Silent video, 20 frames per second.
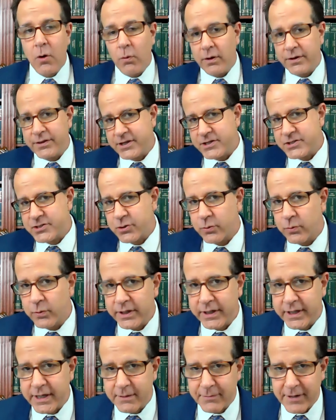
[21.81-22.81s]
What these are
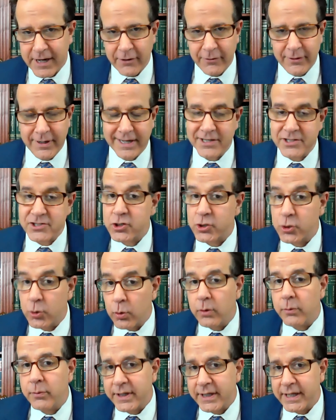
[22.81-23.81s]
really about is
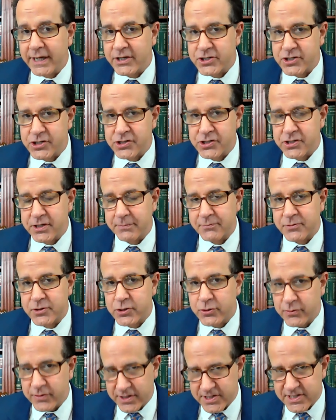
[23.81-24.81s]
your relationship
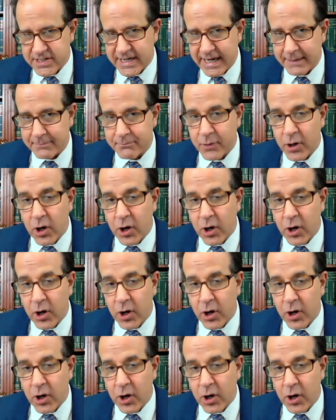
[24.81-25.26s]
to the state